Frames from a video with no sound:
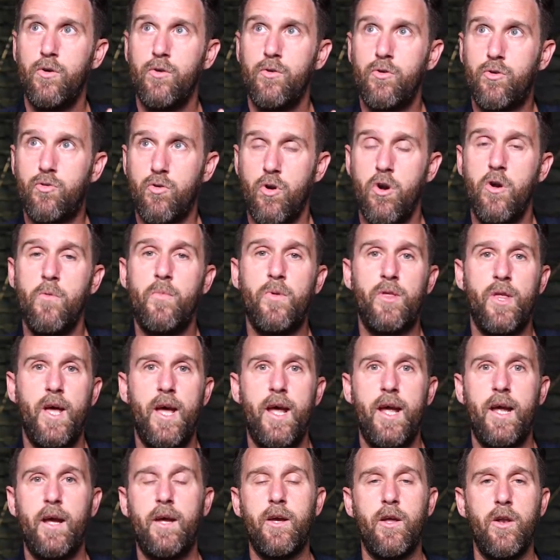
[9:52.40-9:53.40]

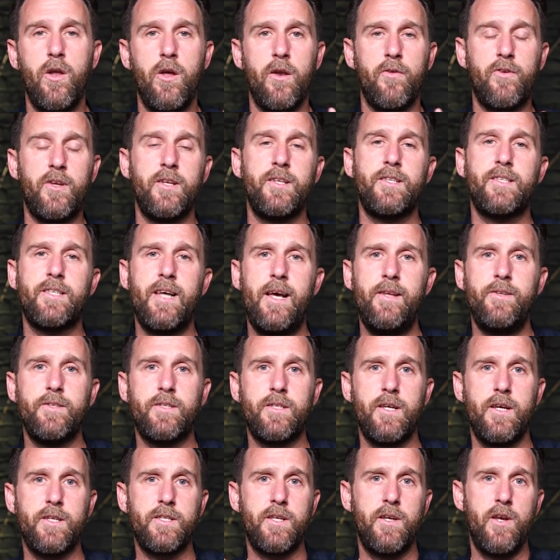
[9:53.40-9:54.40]
groupthink, a lot of consensus,